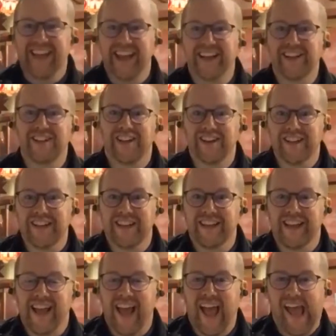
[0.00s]
take a look
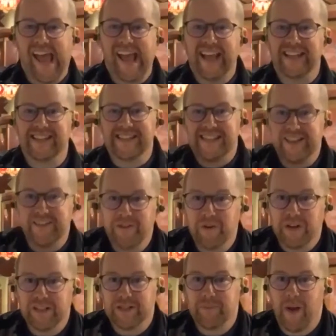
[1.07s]
and see if
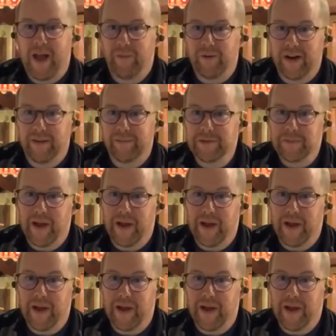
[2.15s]
you can spy what I'm